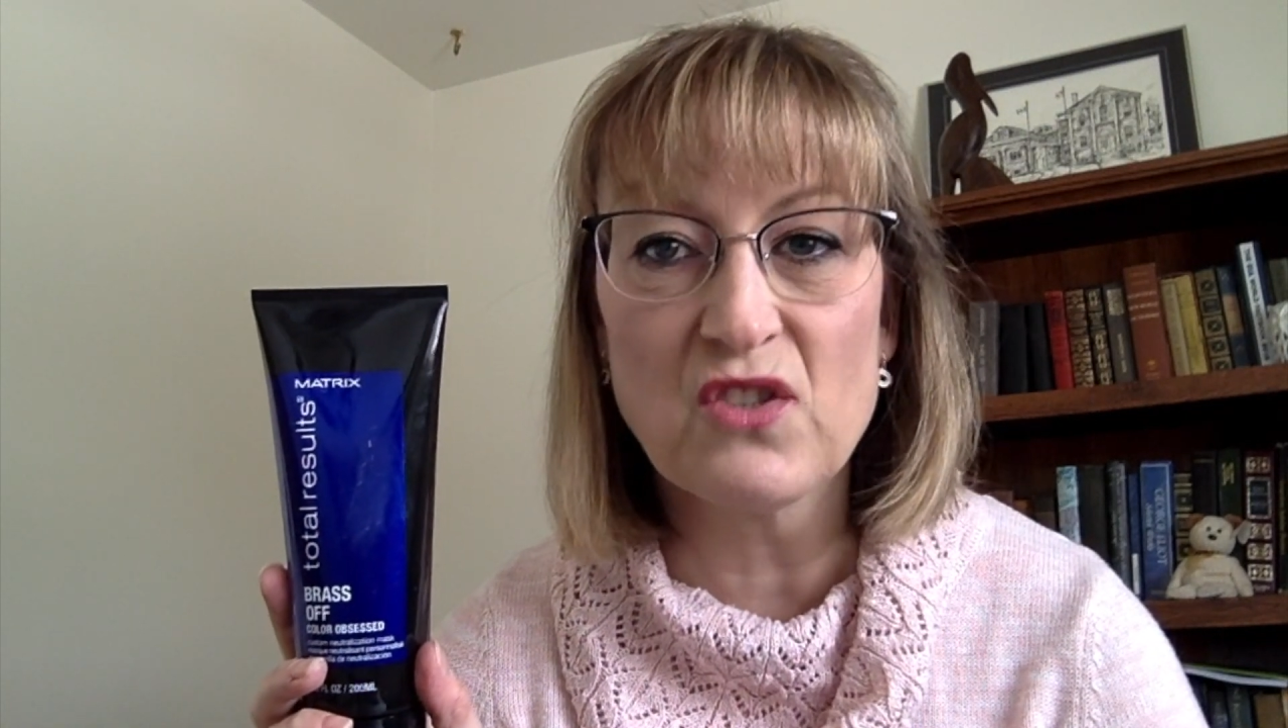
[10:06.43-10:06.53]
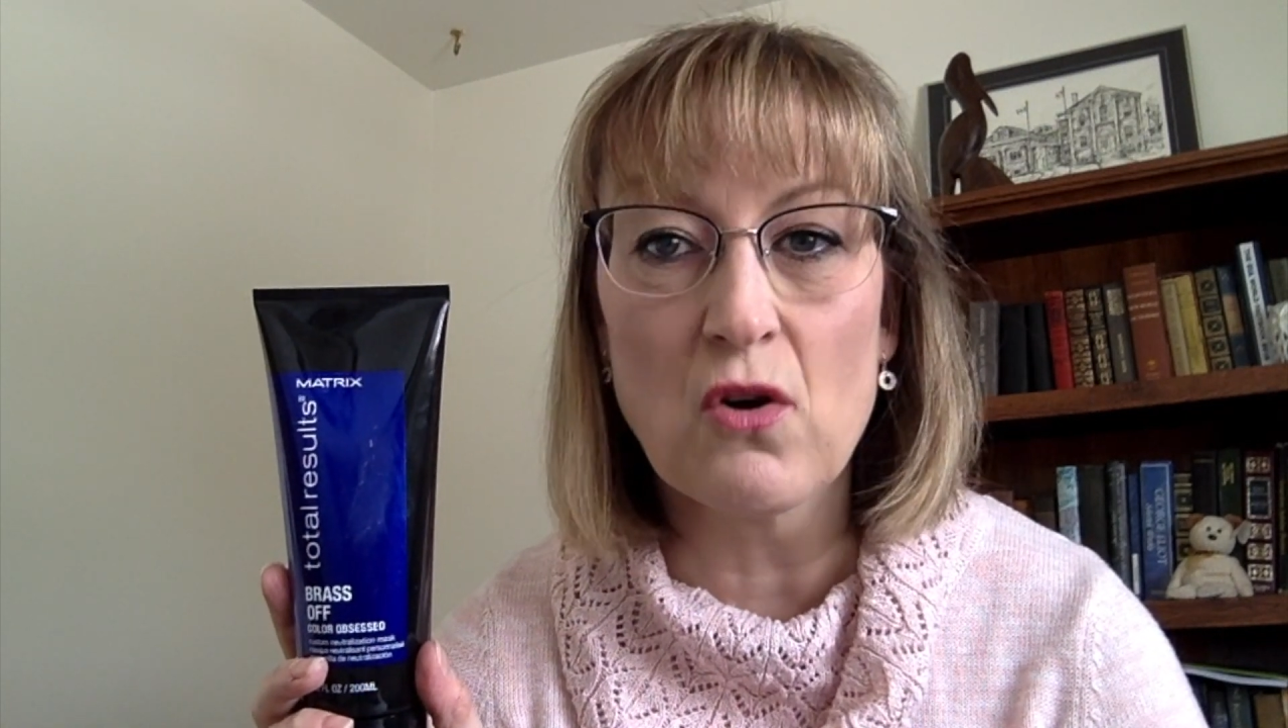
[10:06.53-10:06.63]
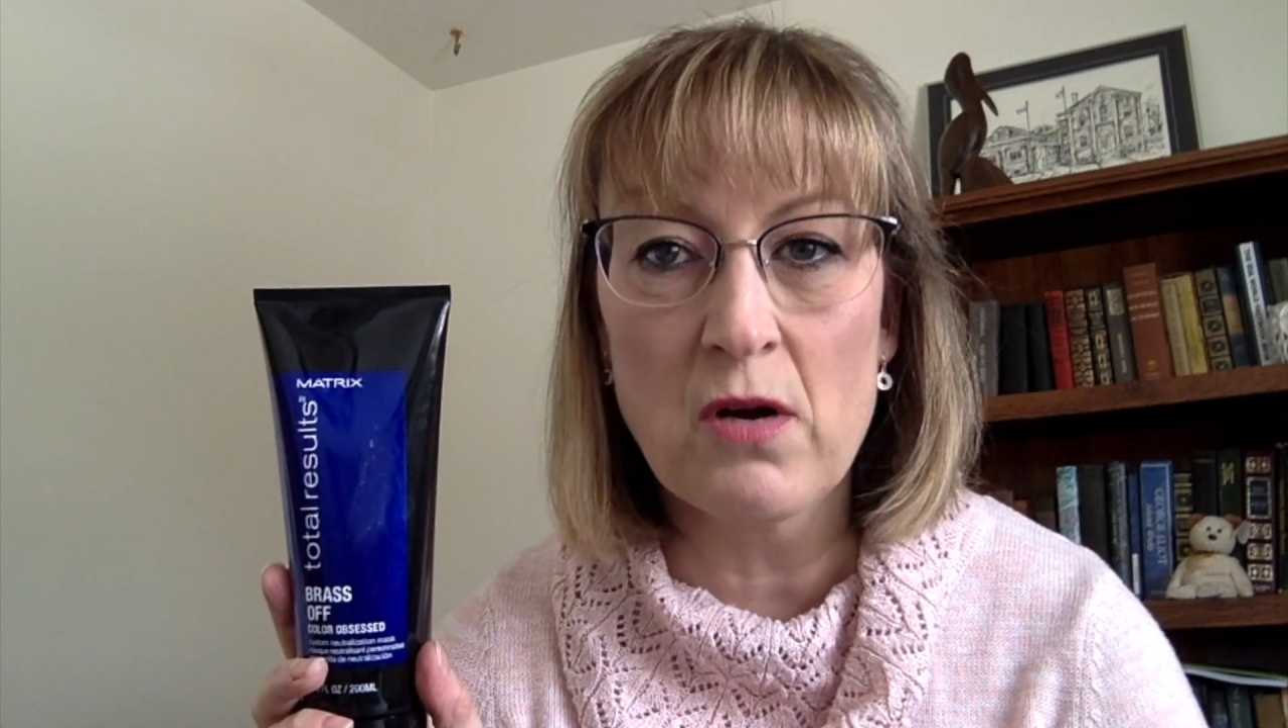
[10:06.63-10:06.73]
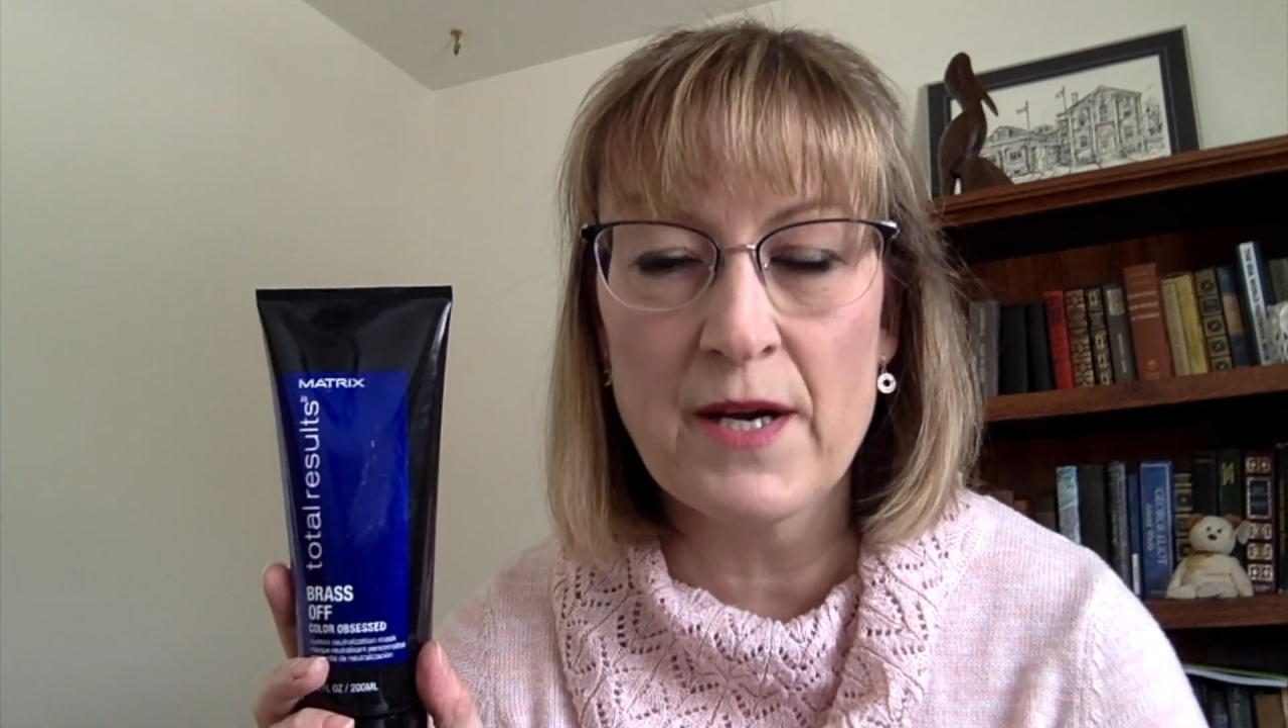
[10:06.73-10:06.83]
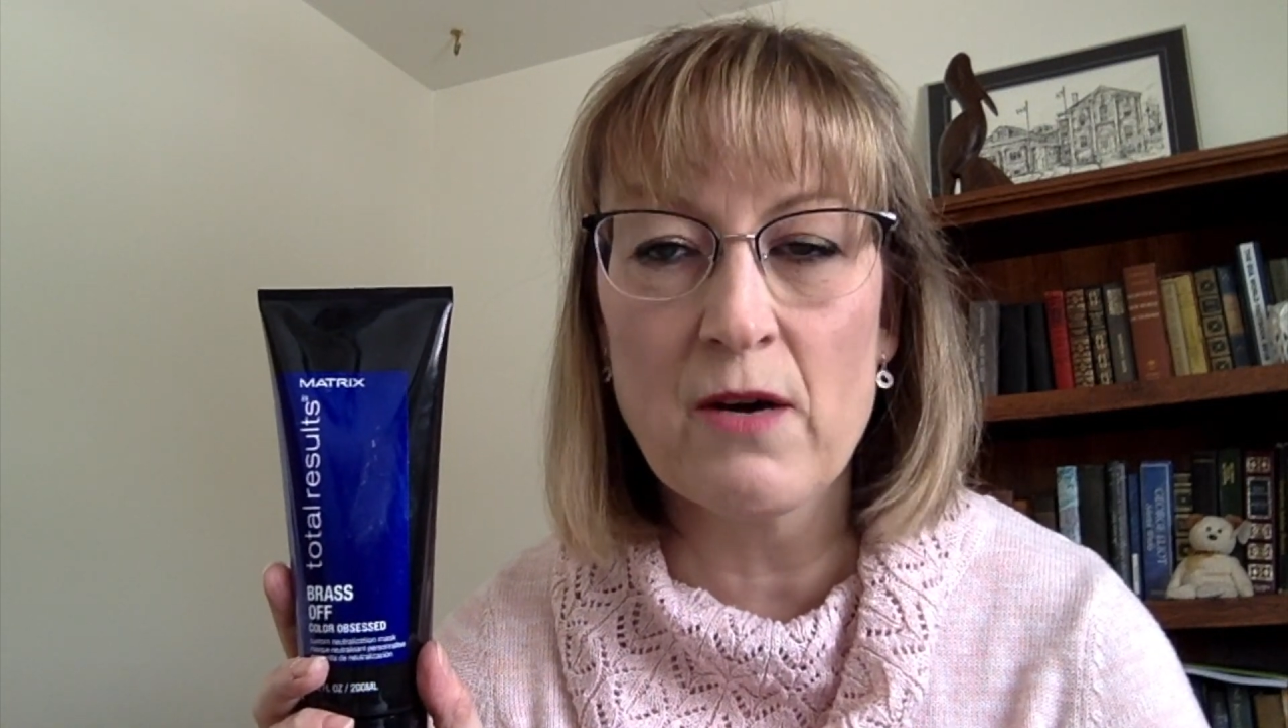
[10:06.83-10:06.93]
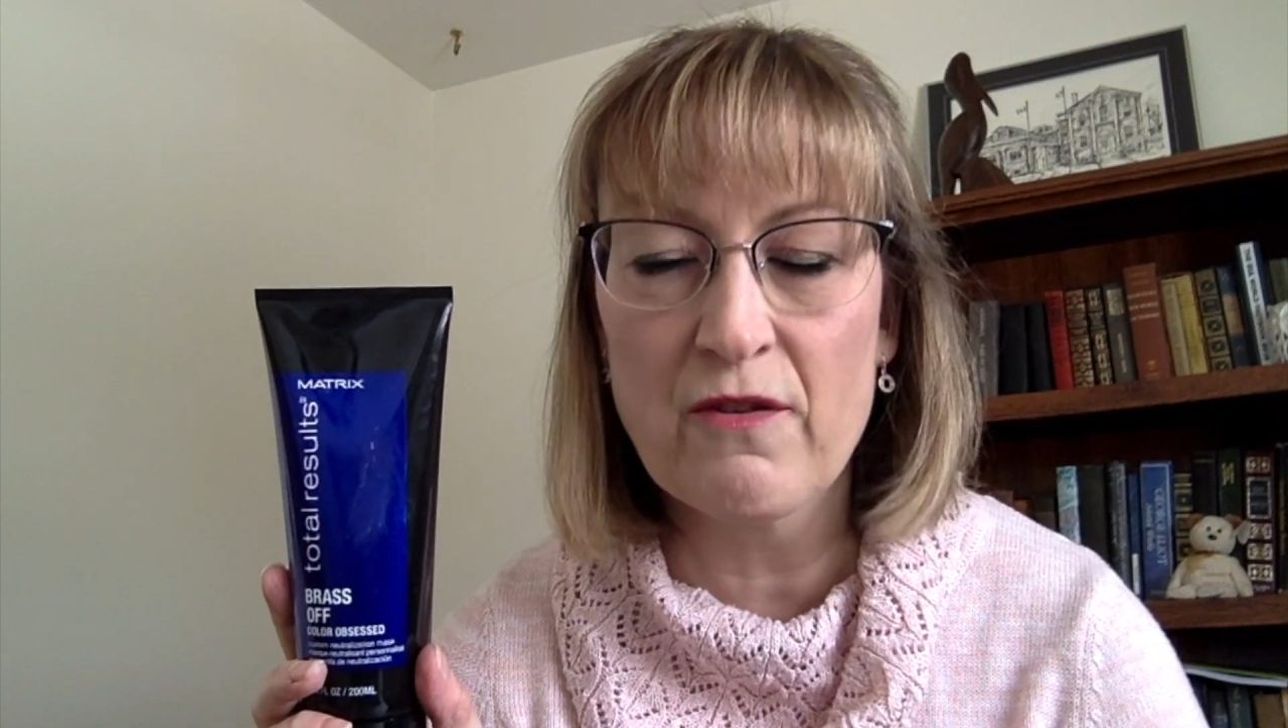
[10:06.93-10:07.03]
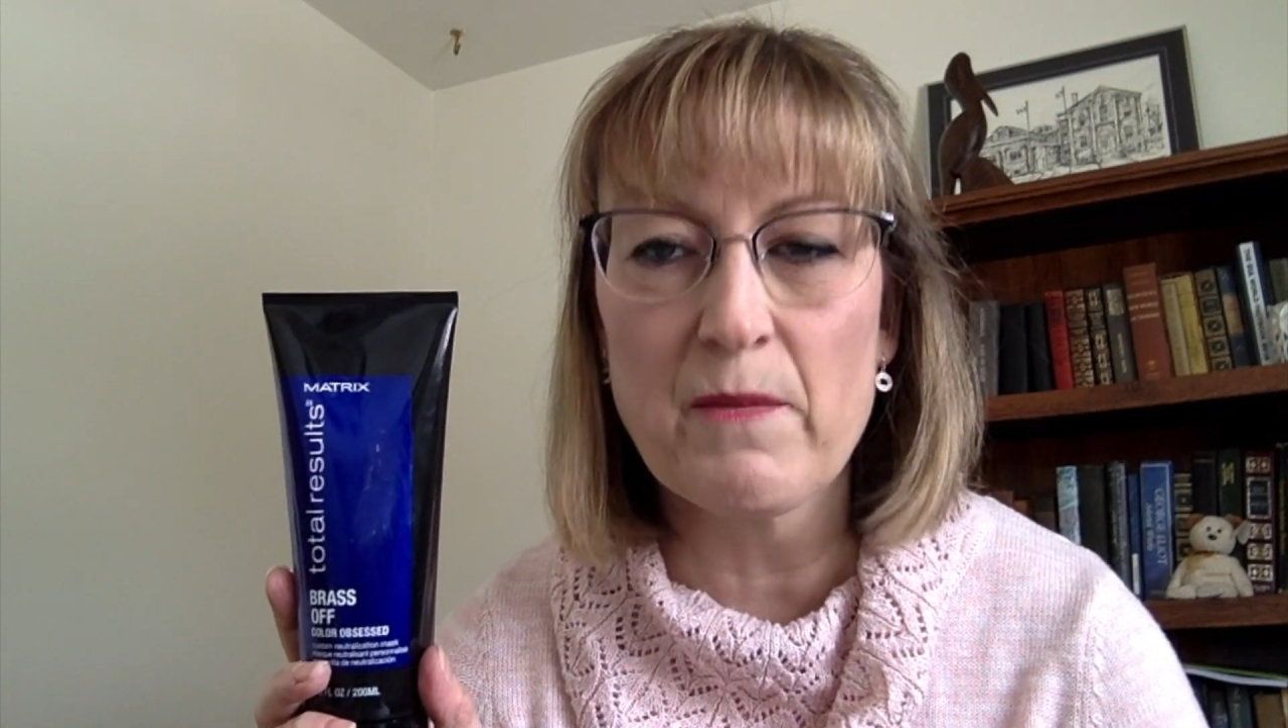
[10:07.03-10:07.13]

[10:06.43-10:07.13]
gone out